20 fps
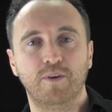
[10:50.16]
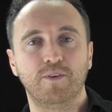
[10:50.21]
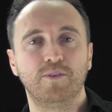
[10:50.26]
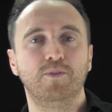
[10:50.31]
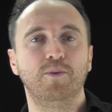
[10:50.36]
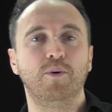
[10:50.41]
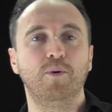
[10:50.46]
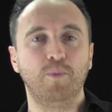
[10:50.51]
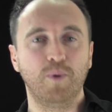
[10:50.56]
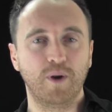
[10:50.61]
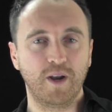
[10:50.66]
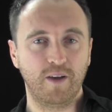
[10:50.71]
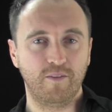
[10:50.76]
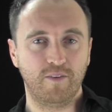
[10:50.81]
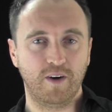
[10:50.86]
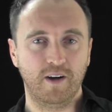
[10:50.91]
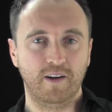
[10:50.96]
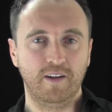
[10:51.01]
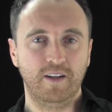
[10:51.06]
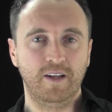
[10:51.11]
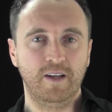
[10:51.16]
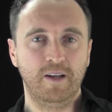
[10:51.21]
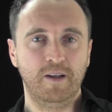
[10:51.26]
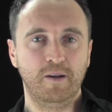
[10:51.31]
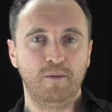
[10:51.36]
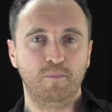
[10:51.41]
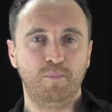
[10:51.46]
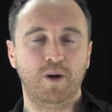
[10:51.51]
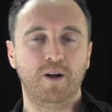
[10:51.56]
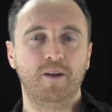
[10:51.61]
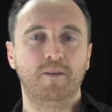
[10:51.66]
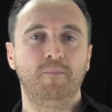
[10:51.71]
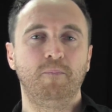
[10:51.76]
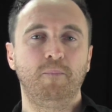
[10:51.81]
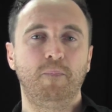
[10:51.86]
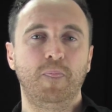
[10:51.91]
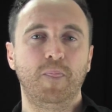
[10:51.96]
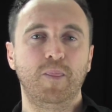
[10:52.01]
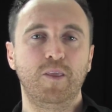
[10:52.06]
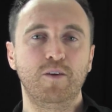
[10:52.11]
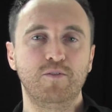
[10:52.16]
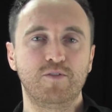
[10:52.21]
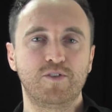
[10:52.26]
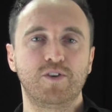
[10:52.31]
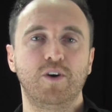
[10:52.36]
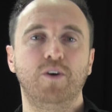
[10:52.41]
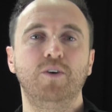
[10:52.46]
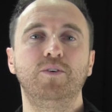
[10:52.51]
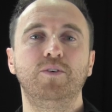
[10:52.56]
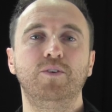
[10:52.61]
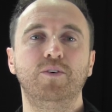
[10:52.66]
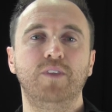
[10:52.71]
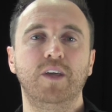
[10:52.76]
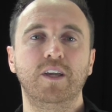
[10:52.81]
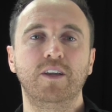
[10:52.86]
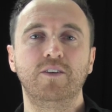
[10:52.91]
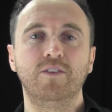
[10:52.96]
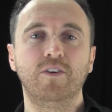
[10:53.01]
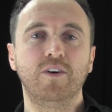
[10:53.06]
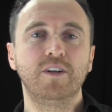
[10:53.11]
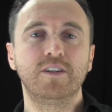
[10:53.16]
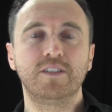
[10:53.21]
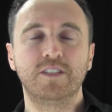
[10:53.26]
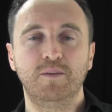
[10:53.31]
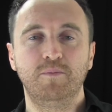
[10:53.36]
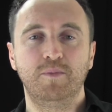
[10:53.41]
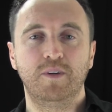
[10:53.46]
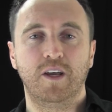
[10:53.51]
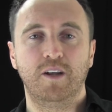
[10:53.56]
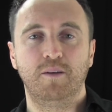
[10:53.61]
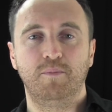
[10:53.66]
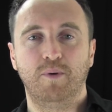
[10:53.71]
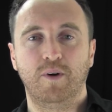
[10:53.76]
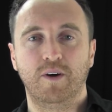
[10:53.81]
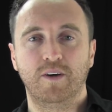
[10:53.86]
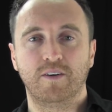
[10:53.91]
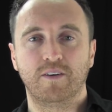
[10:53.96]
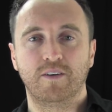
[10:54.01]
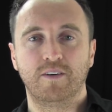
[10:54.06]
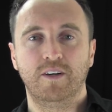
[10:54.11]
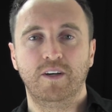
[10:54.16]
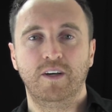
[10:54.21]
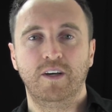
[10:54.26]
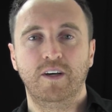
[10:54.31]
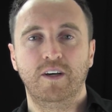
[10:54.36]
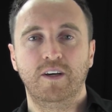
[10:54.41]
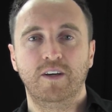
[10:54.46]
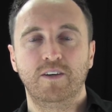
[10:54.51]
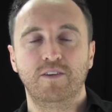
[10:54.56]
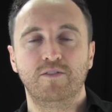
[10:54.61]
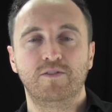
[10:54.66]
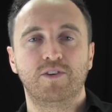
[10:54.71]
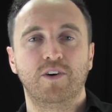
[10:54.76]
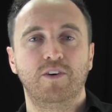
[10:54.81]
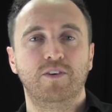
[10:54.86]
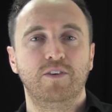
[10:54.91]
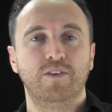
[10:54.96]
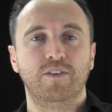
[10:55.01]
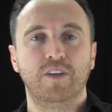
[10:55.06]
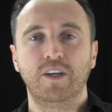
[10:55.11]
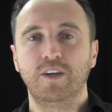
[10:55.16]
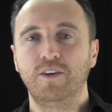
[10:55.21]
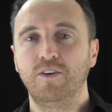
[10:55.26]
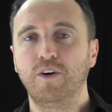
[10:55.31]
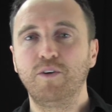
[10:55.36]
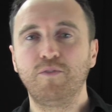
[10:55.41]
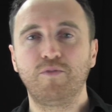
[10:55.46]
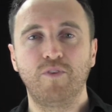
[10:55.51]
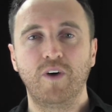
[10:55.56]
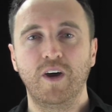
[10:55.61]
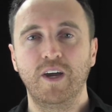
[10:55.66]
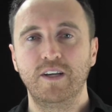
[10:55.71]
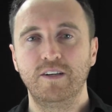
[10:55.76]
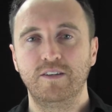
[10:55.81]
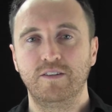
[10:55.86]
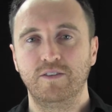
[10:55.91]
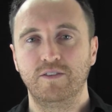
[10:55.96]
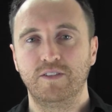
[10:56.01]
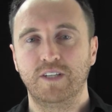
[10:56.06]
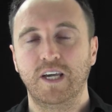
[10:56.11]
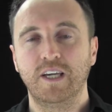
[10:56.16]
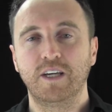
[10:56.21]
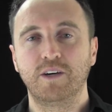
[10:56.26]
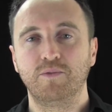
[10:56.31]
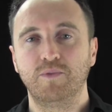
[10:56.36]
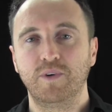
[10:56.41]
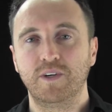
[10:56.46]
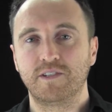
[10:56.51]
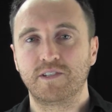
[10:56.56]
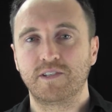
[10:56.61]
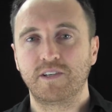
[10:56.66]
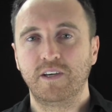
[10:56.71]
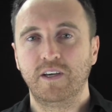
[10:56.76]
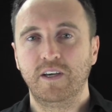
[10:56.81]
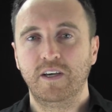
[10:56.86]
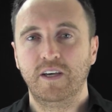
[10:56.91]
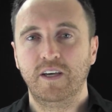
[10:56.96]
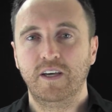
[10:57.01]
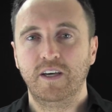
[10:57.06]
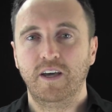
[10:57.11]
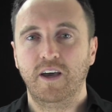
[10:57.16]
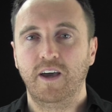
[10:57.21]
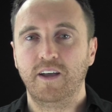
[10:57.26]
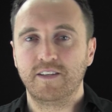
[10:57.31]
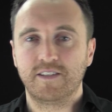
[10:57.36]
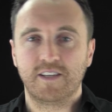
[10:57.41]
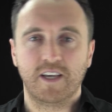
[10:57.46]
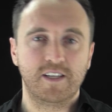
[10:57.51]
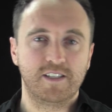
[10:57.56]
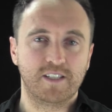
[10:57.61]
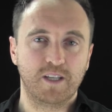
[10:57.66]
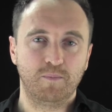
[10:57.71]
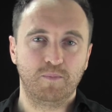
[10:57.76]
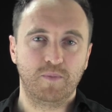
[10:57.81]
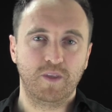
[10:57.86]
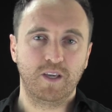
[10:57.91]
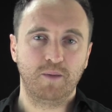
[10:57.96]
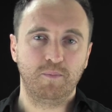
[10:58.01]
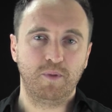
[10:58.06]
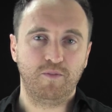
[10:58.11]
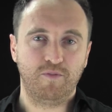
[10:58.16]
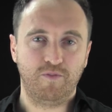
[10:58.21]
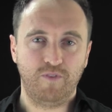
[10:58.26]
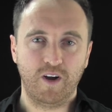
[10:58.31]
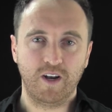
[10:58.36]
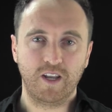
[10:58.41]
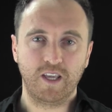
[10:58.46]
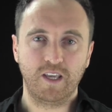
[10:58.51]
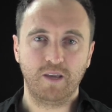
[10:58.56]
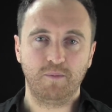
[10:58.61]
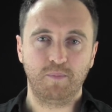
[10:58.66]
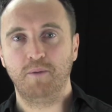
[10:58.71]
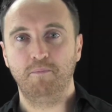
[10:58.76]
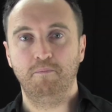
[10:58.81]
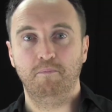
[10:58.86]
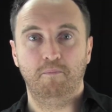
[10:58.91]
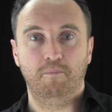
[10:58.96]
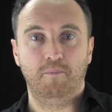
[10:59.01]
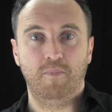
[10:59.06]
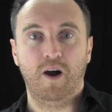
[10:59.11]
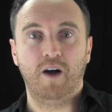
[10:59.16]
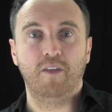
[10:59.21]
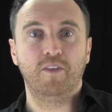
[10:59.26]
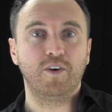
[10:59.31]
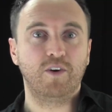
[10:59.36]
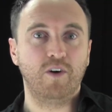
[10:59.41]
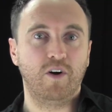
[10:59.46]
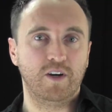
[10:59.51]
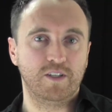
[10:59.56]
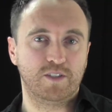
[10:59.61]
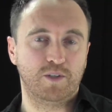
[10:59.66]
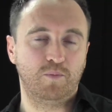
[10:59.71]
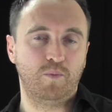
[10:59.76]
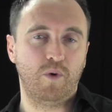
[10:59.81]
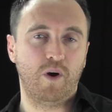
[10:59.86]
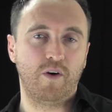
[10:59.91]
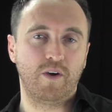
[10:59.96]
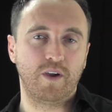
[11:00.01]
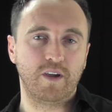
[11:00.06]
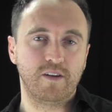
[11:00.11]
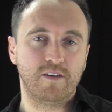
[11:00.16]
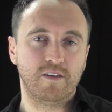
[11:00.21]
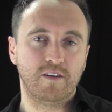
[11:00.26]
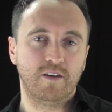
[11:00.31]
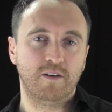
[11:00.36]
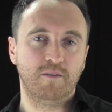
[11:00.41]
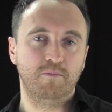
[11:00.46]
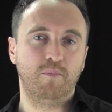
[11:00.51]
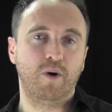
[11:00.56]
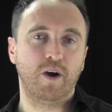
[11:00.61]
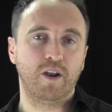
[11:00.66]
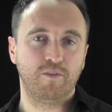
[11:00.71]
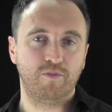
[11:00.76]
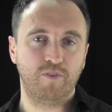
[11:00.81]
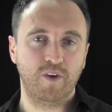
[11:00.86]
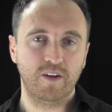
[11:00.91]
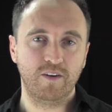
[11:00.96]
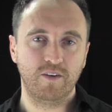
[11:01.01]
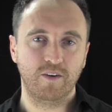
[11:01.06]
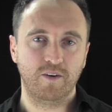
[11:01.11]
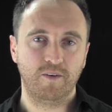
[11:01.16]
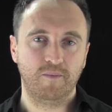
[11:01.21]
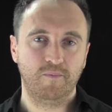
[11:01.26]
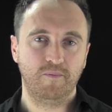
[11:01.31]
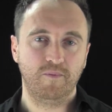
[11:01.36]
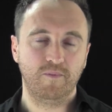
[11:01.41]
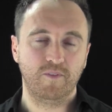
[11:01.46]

model or whatever. But you've shown her that you're not intimidated by her. You've shown her that you're not afraid to take a risk and say something a bit funny that other guys are worried might offend her.